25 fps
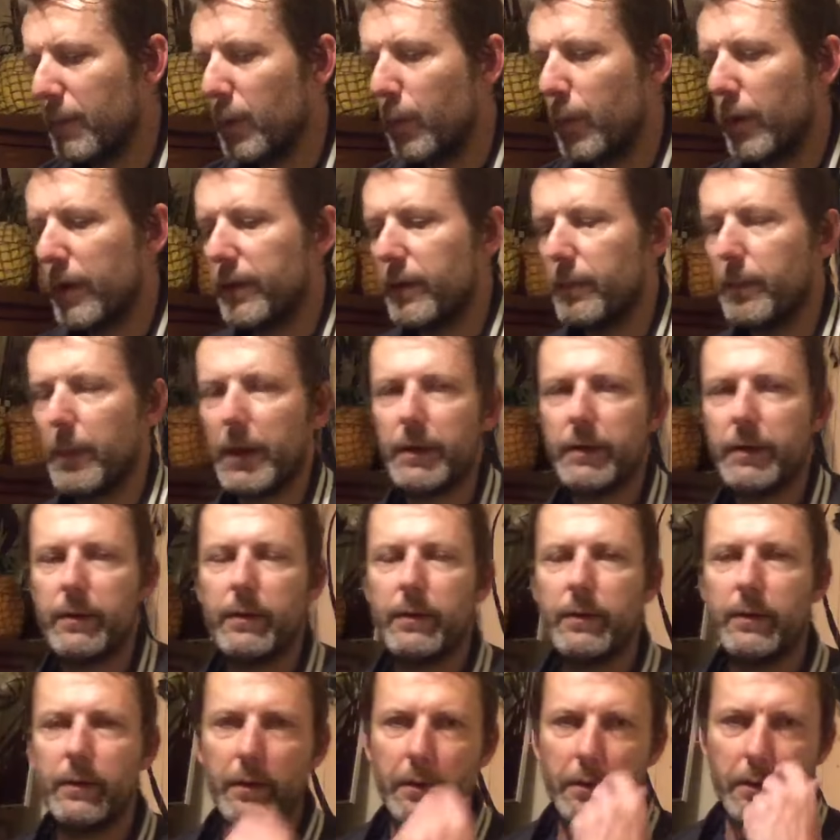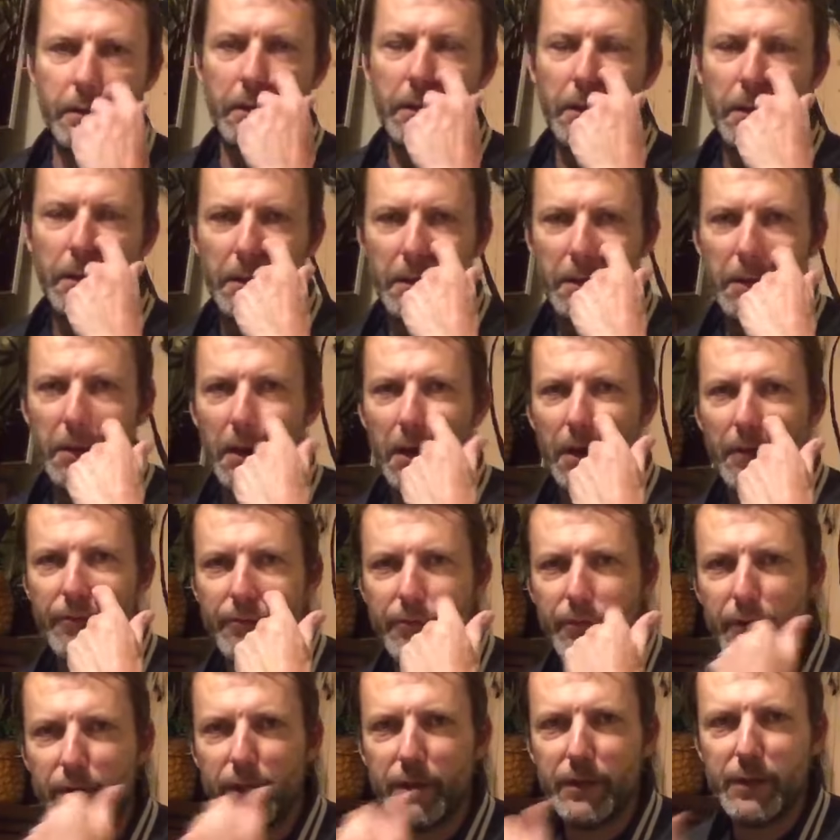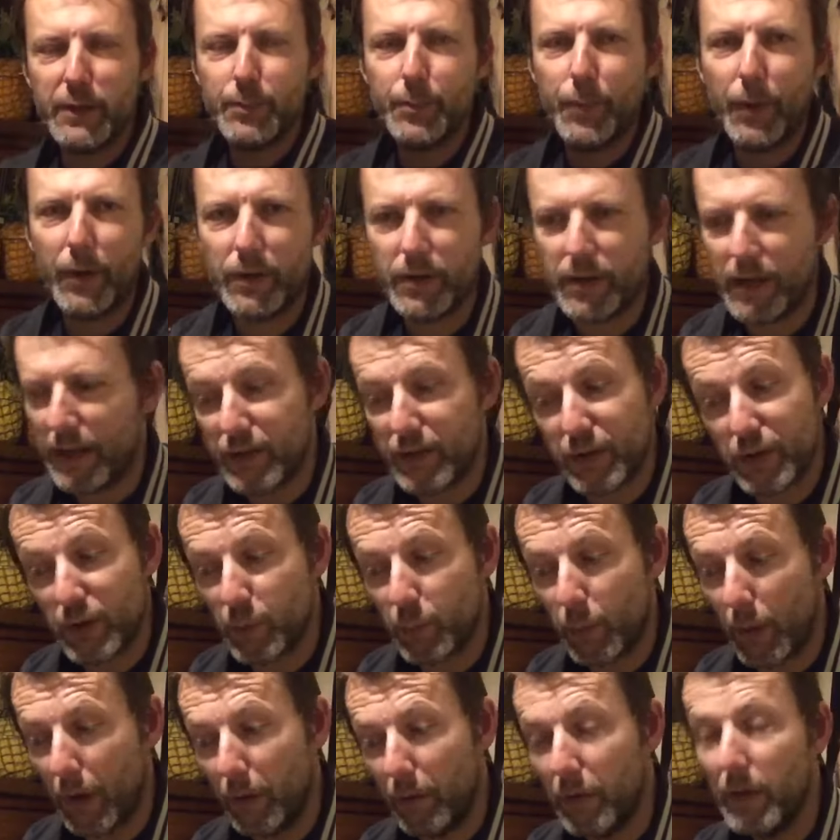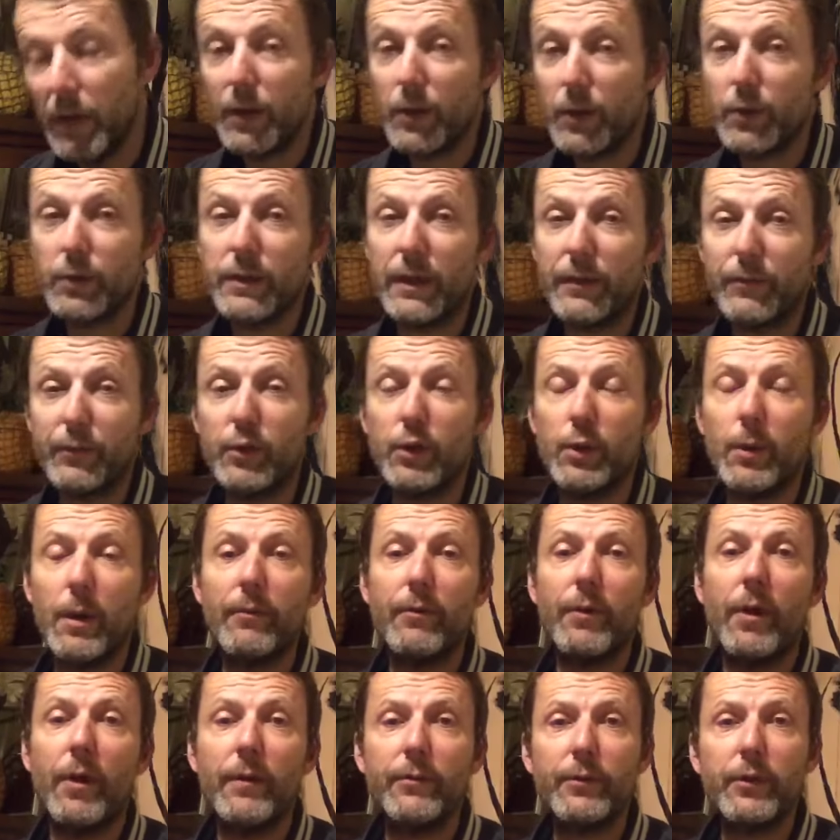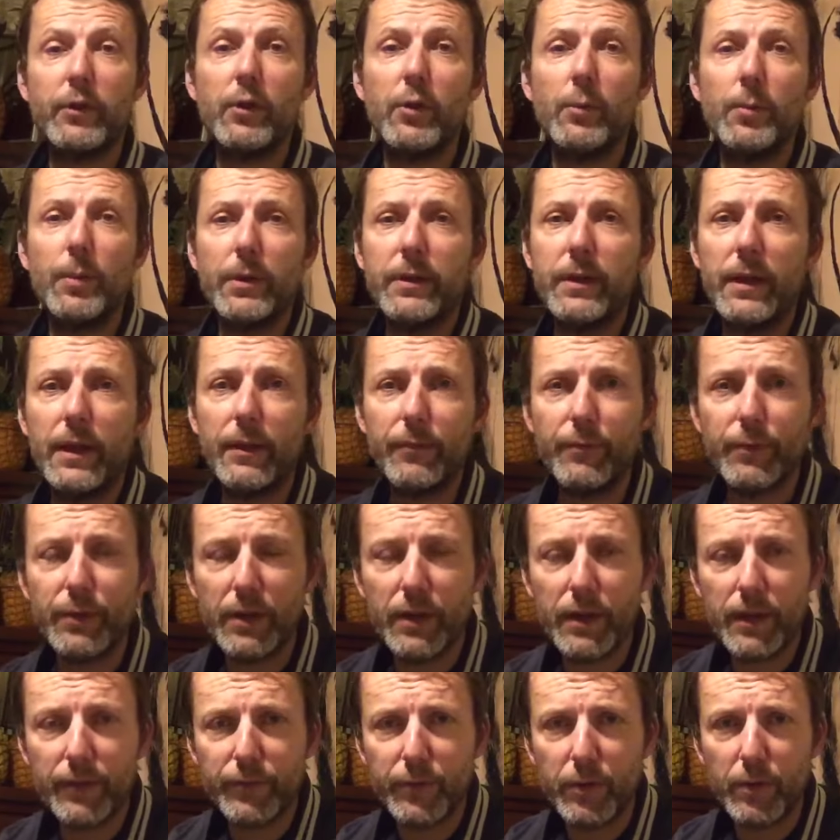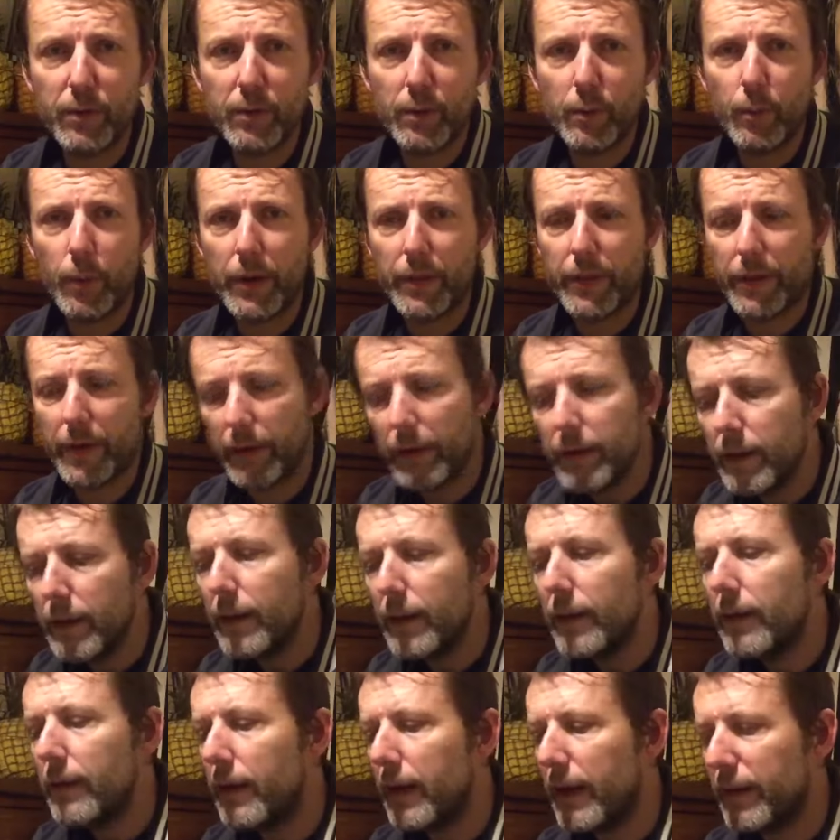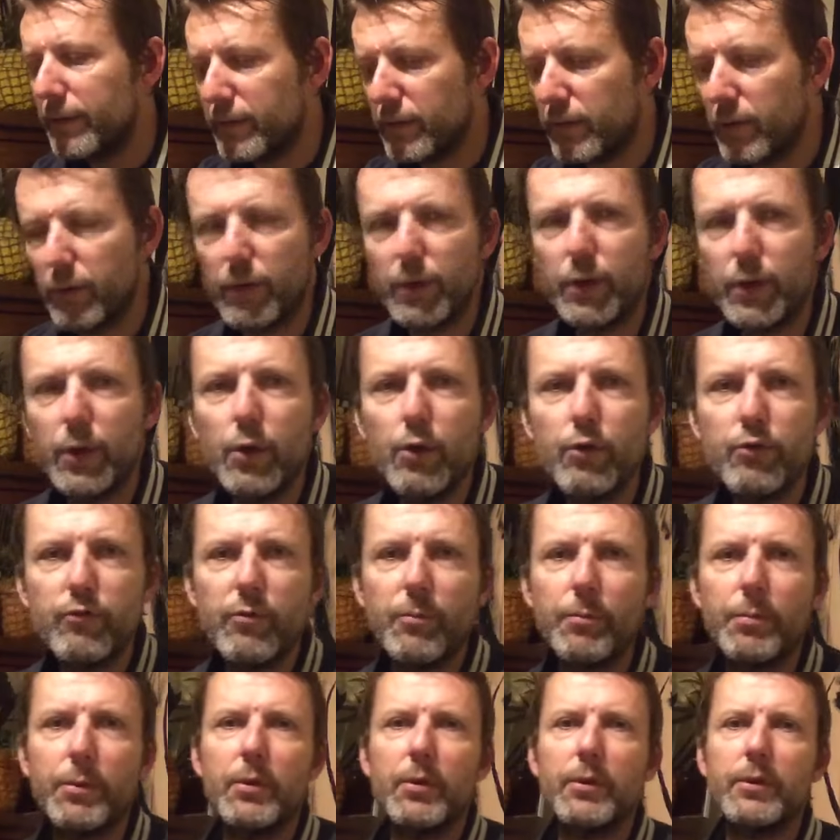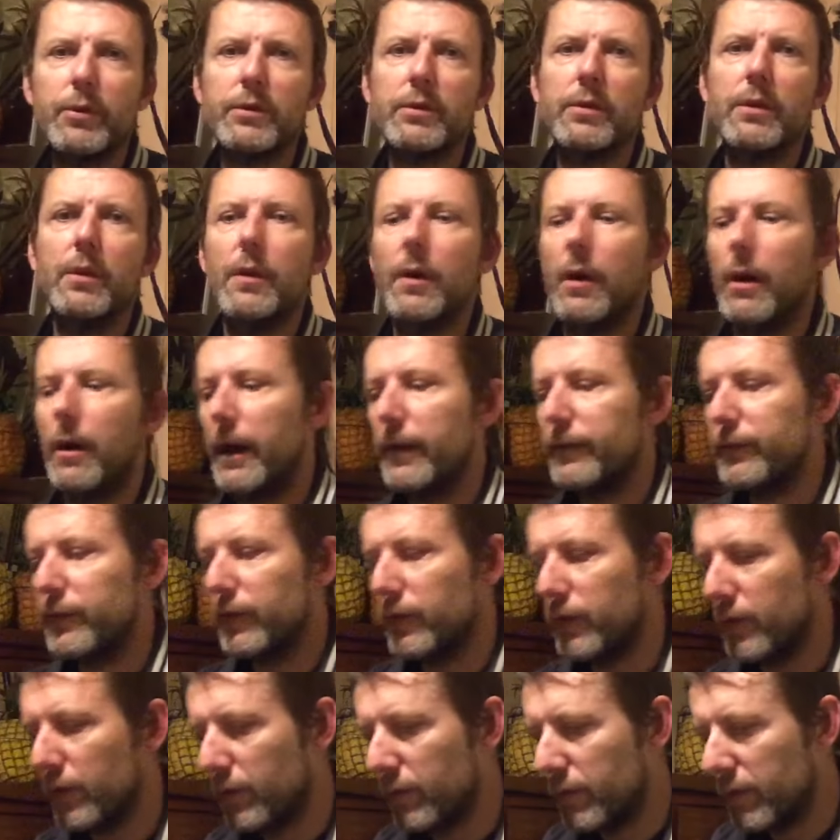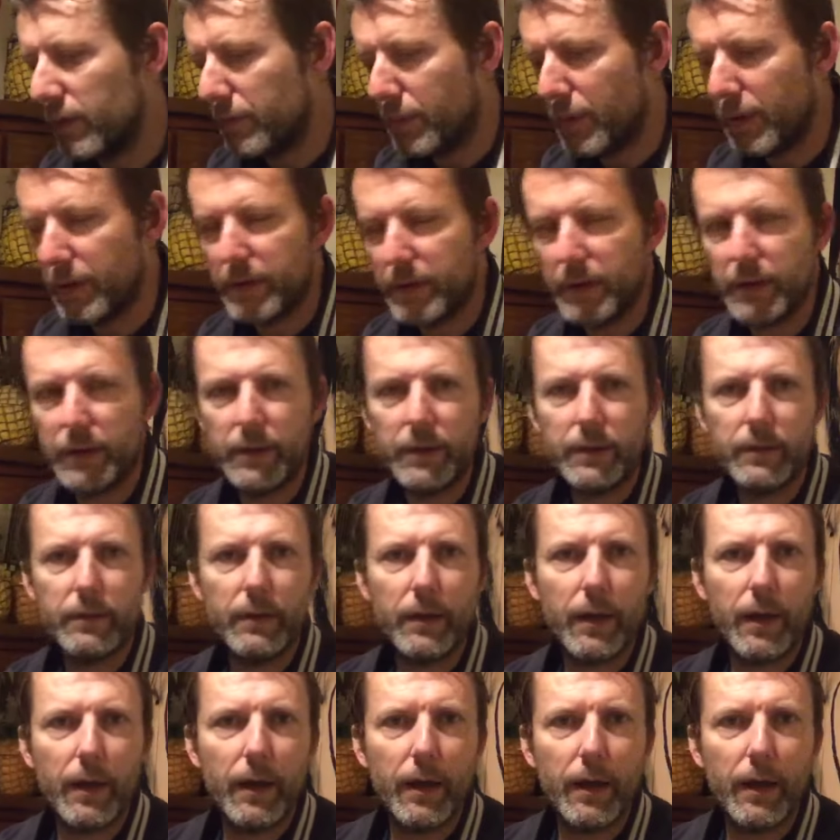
the weatherman of this podcast as well, because I have to do bloody everything. I have to do the weather. I have to do the news report. I have to do the bloody